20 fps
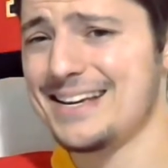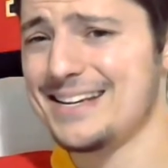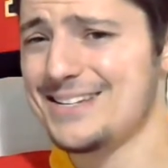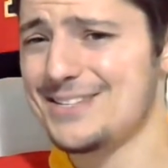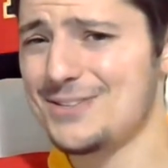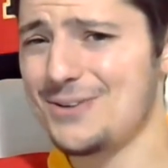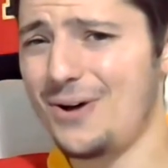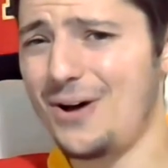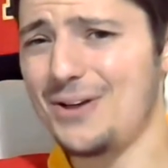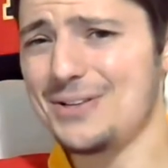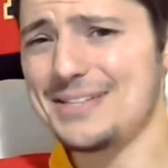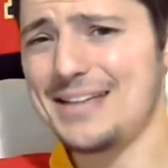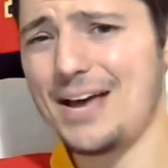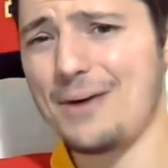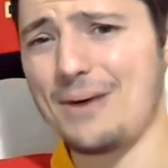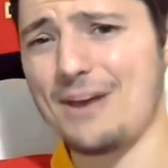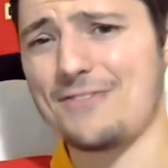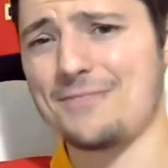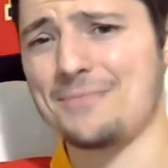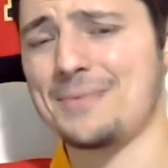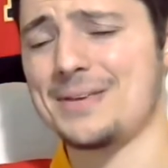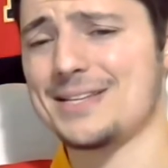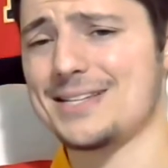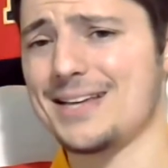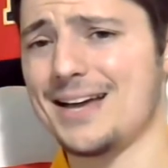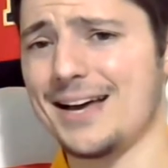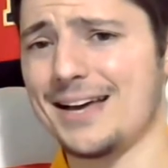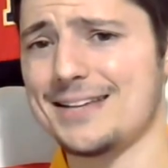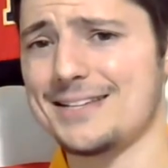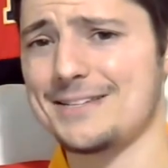So I'll stay away from these
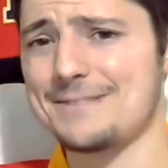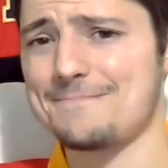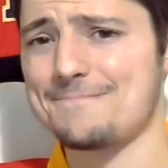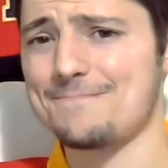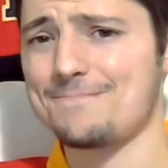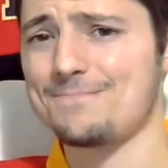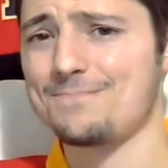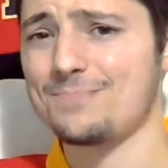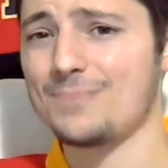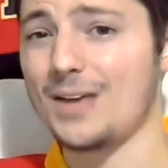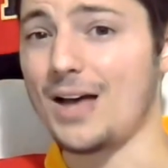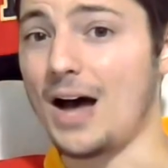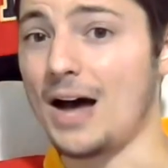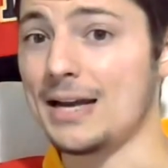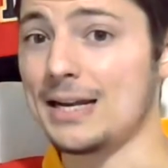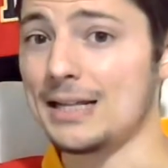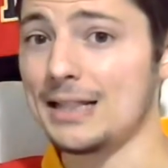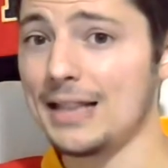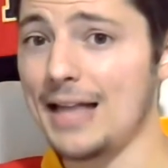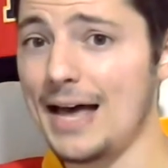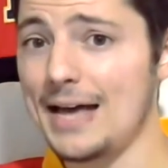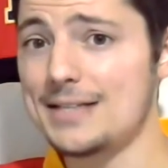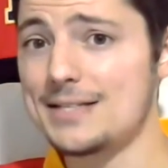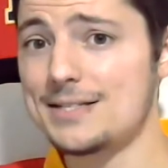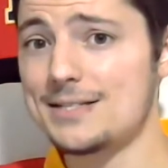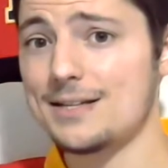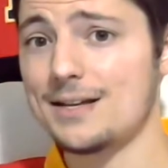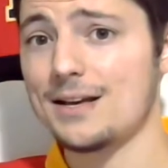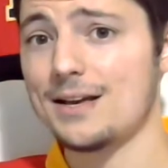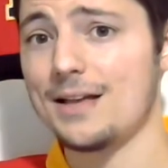guys,
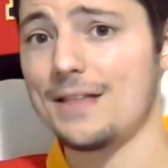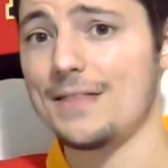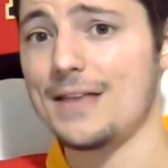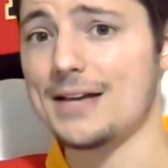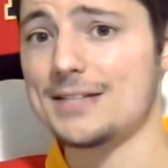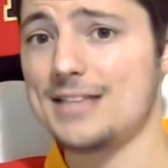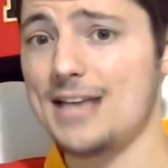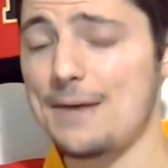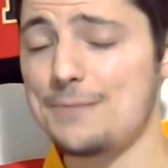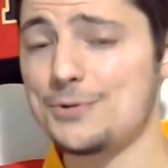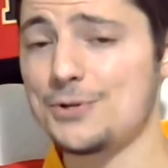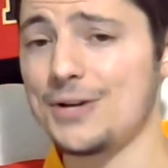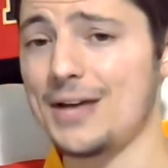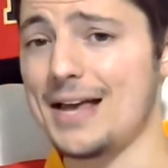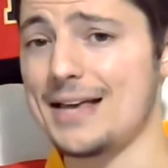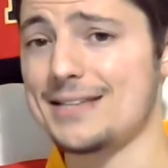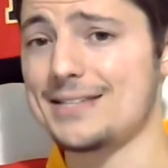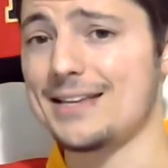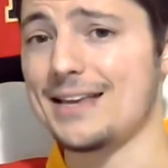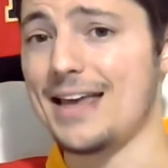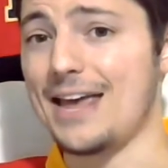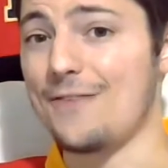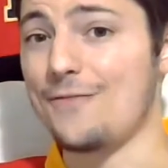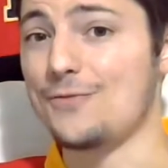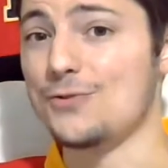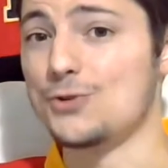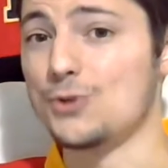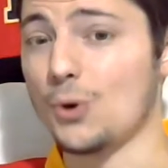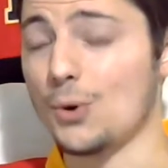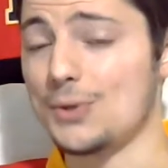unless the exception is
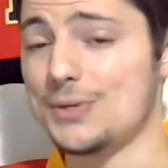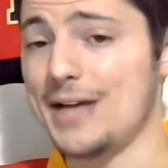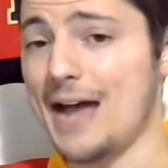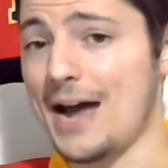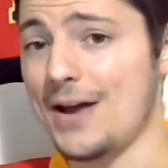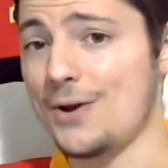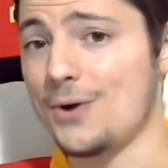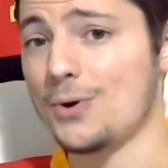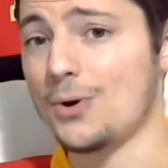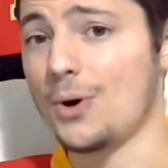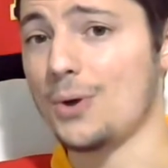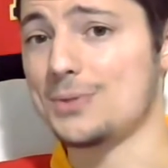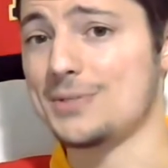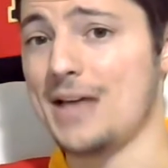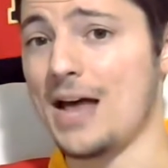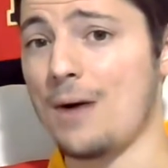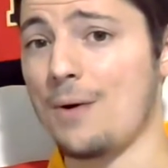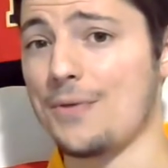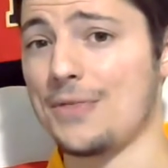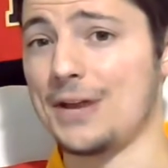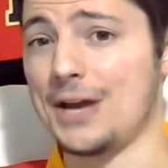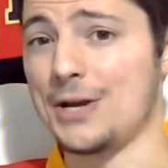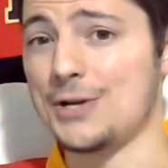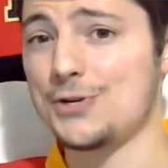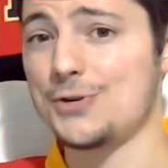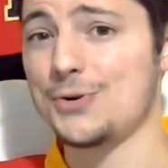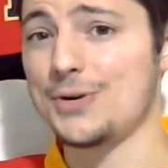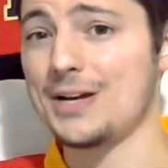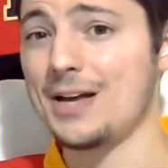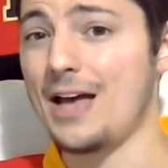if Giordano goes down with an
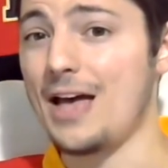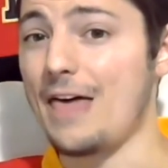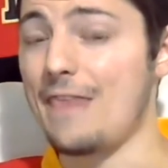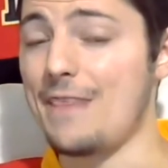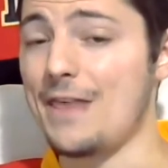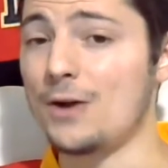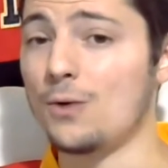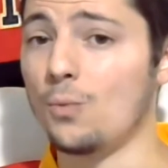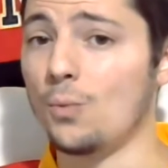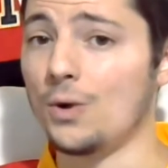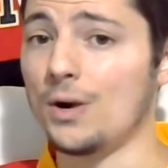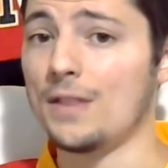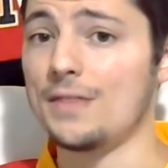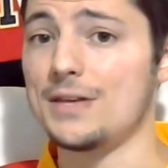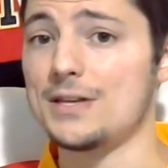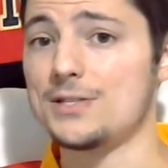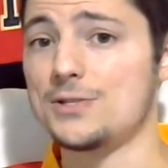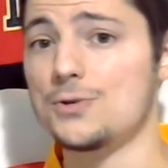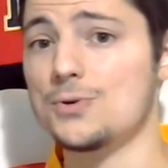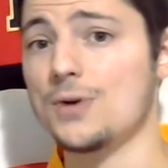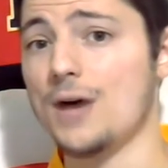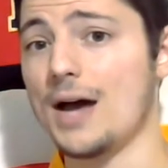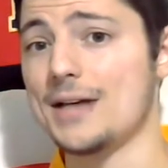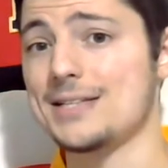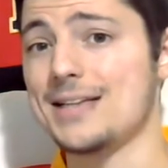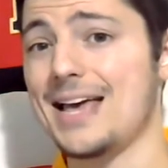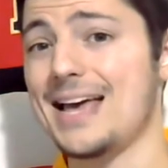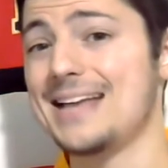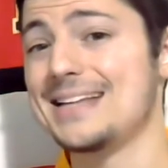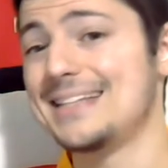injury, then one of these two
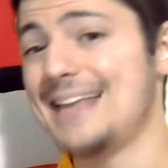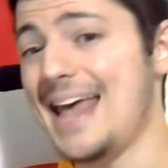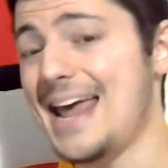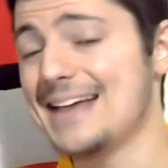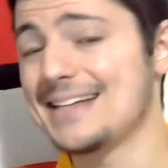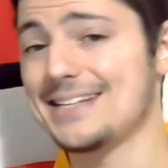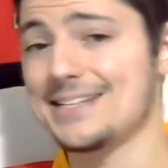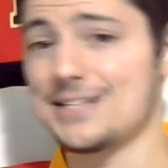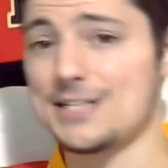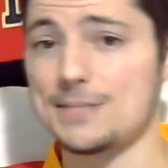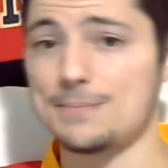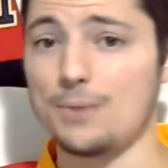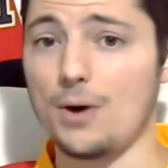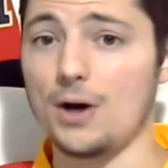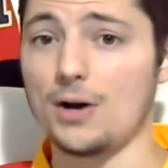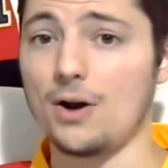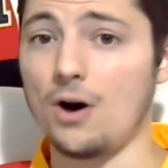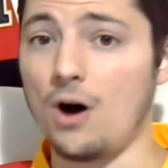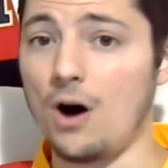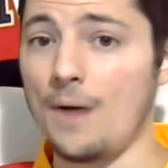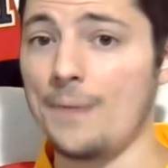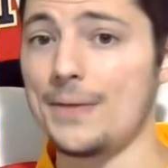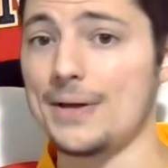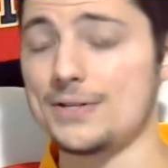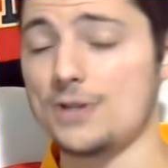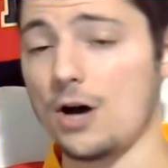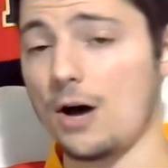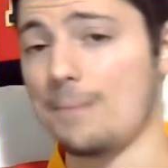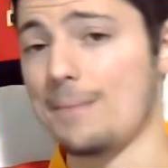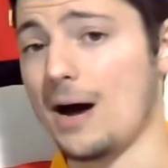guys takes his spot on the
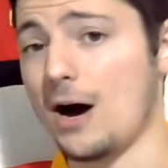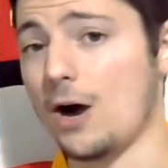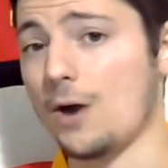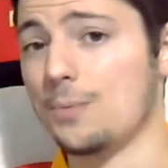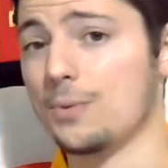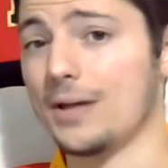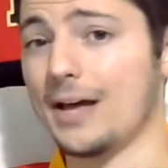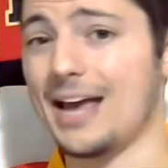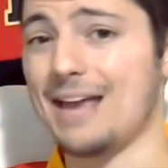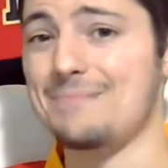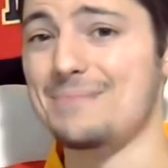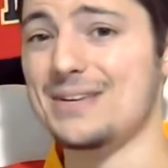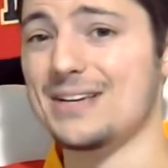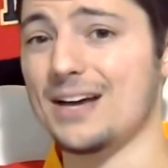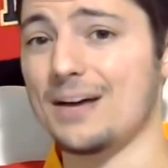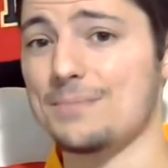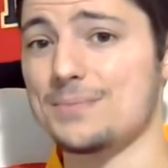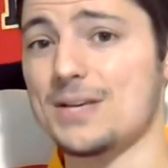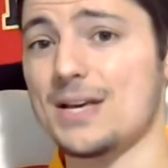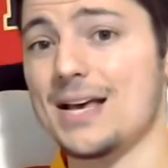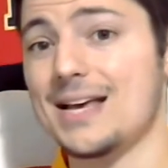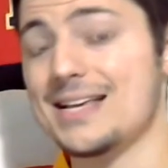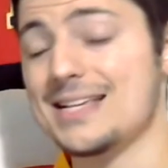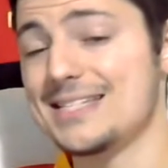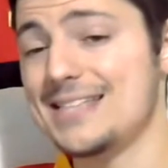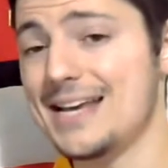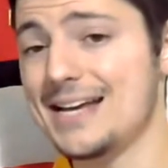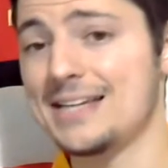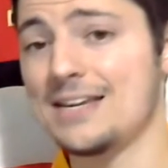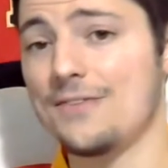top power play and becomes
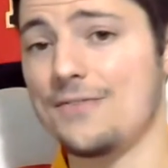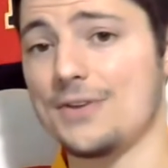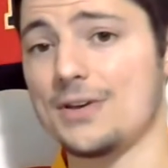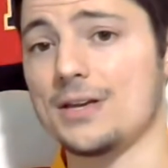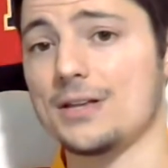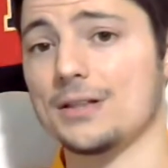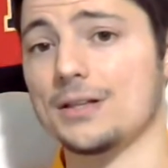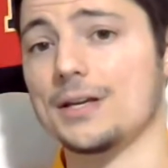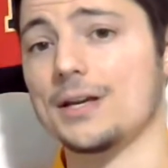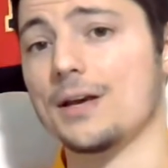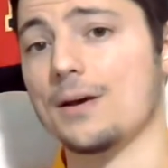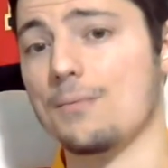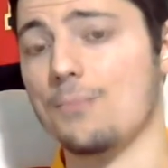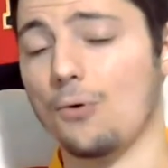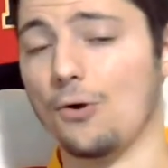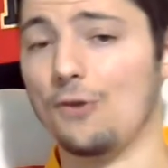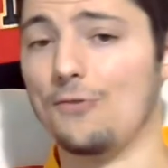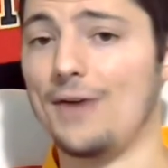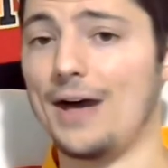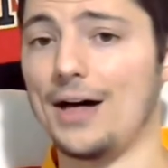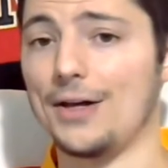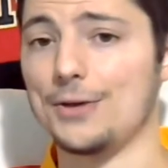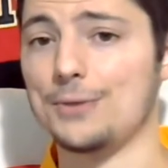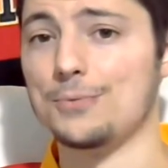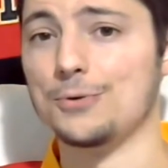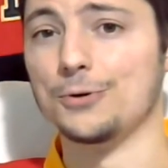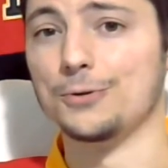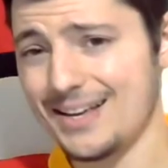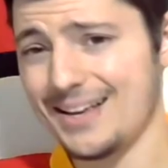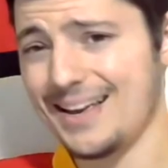significantly more
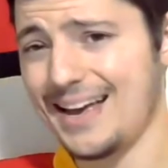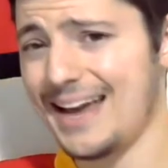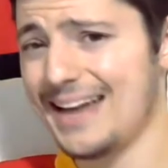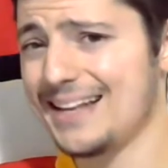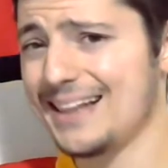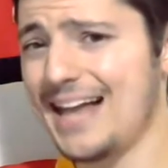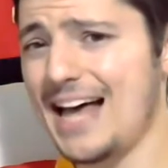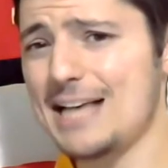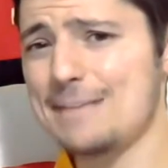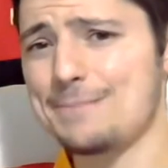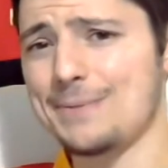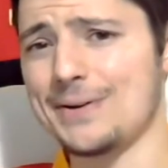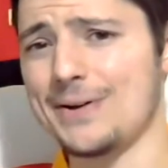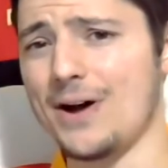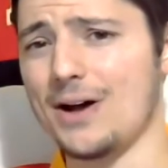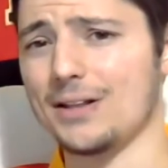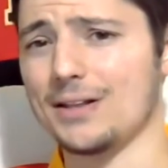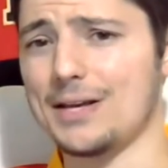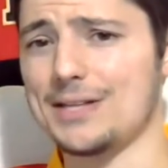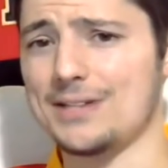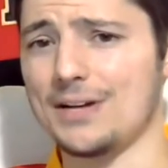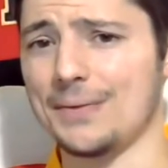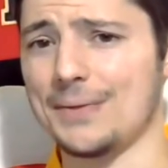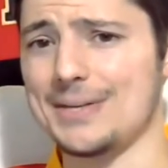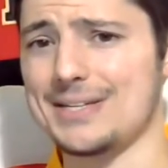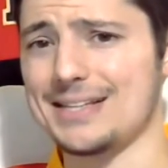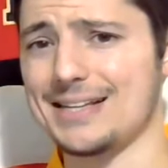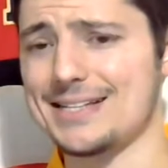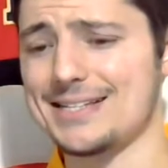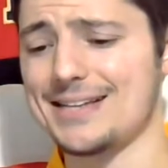valuable. And last but not least on
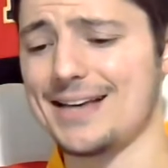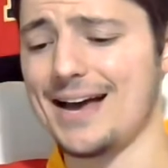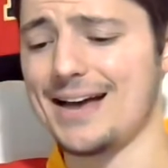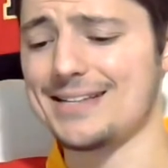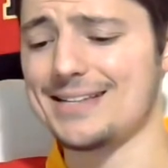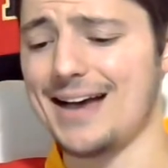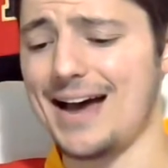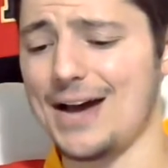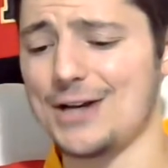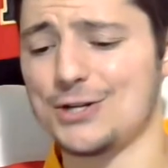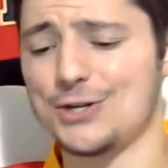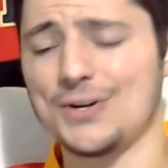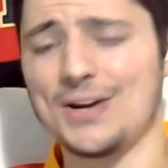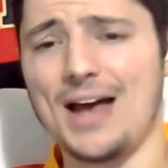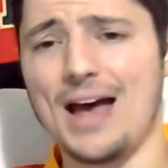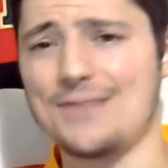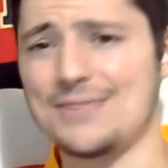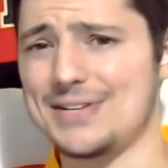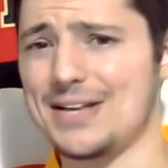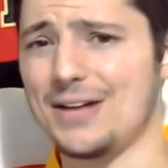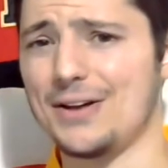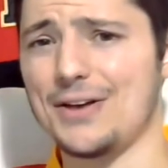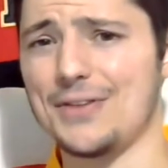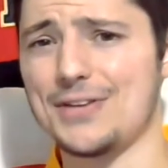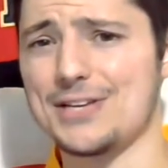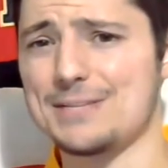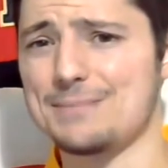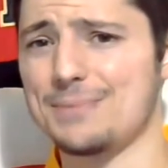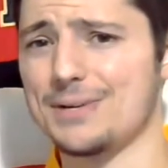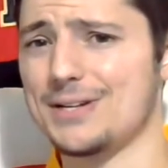this list, guys, I shouldn't have to tell you
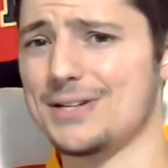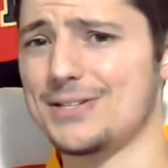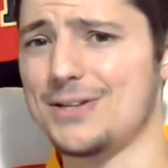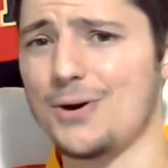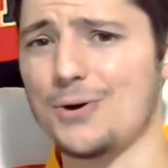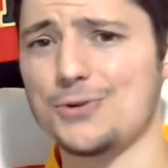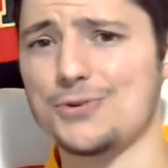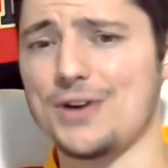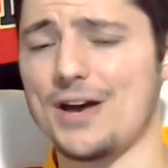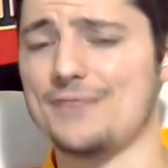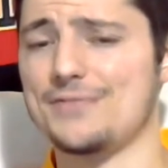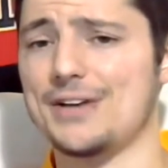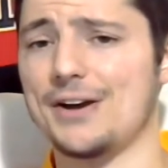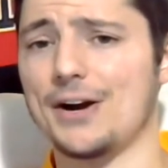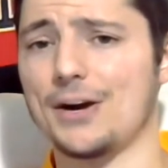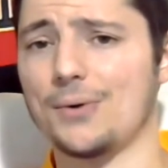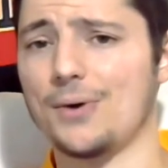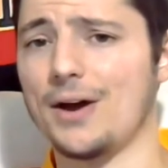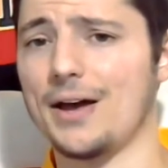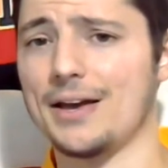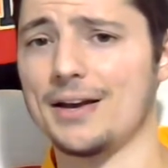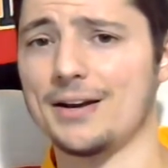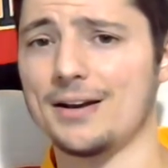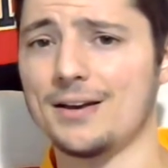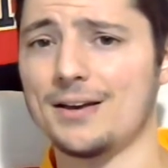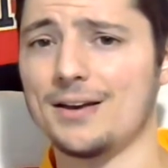this, but don't draft Derek Ryan.